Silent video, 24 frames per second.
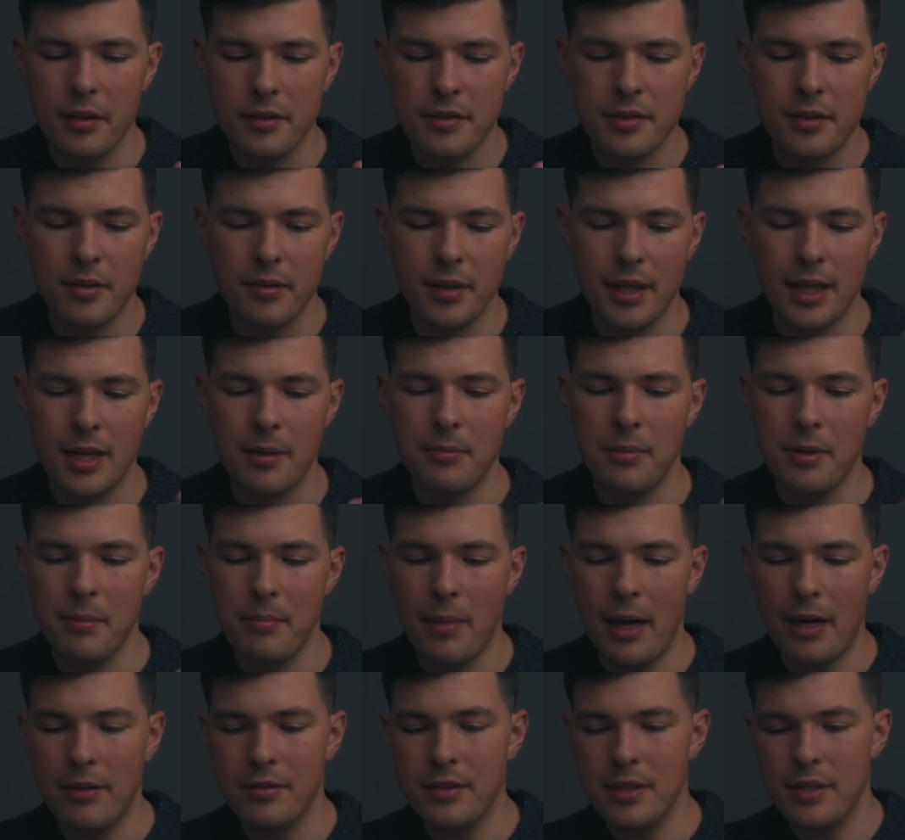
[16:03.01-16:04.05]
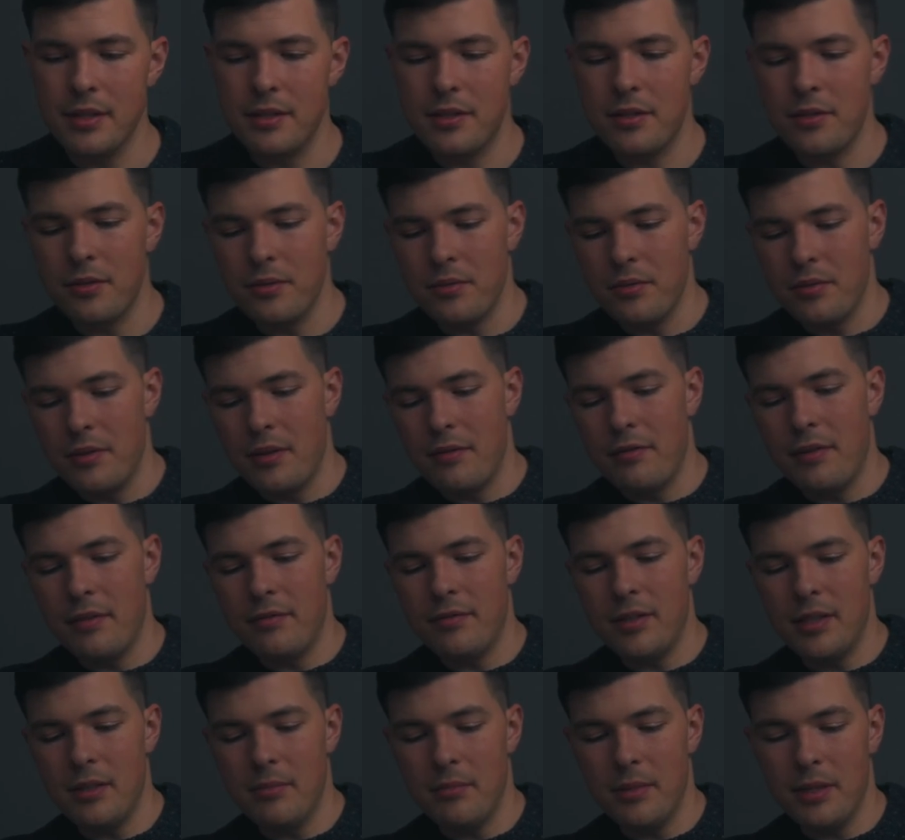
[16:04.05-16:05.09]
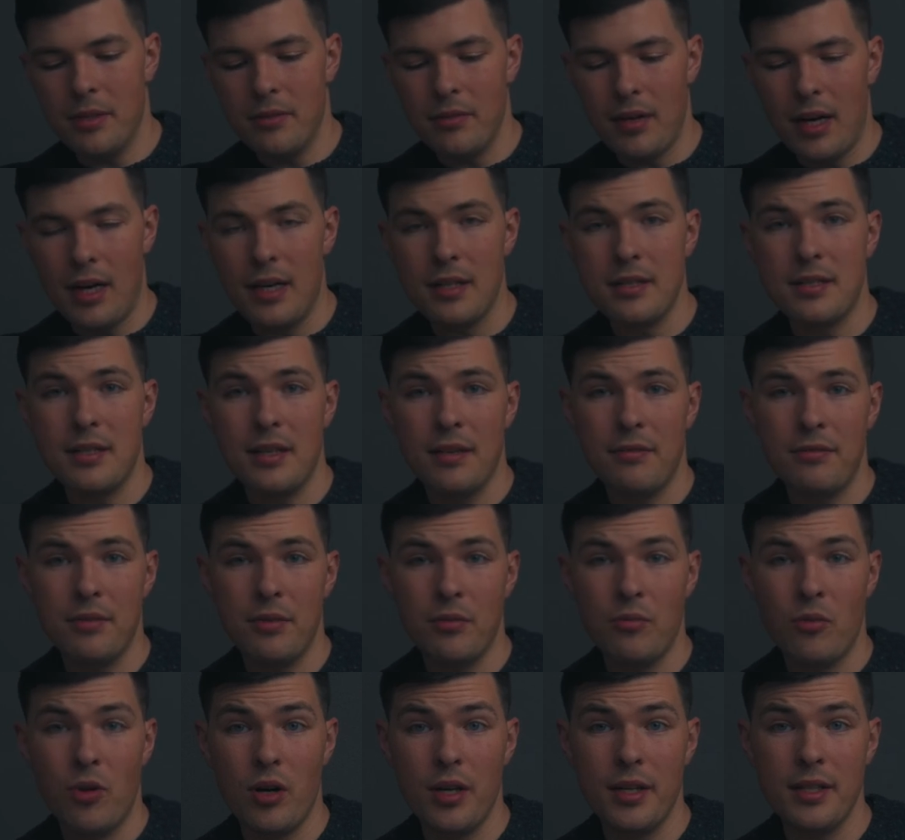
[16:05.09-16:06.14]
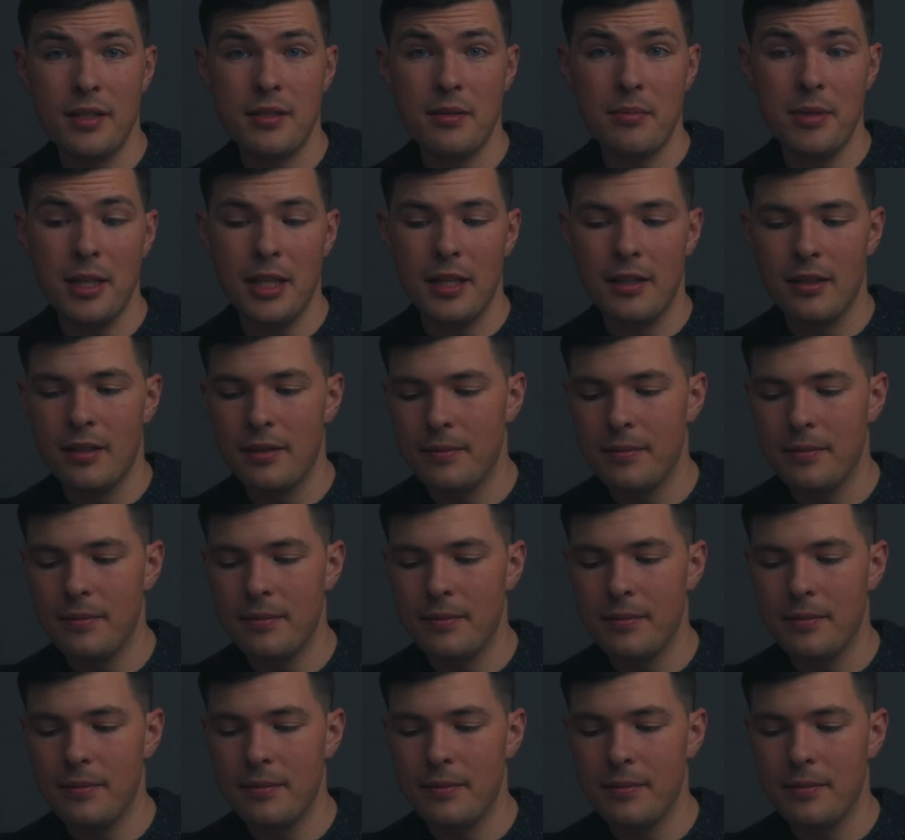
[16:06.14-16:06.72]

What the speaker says: So it can be mounted to the 15mm rods if you want it to be.